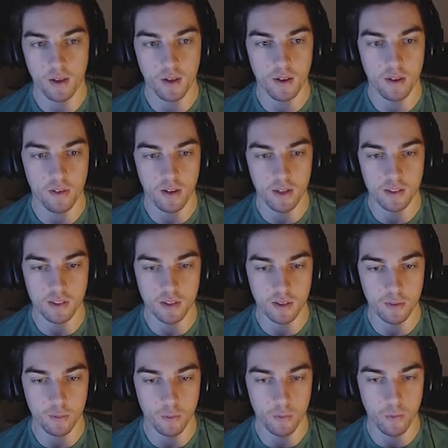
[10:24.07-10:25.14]
Alright, so
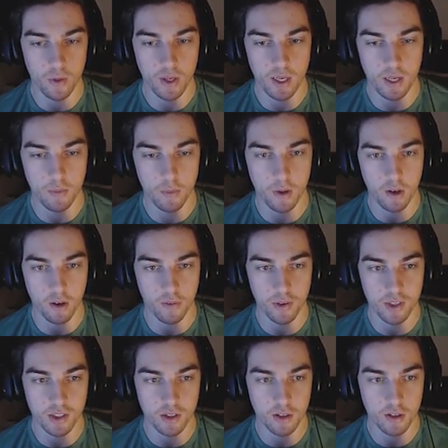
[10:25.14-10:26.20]
um, we're going to go through this
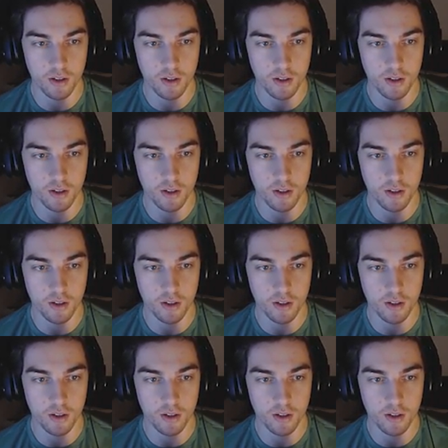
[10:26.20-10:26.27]
door.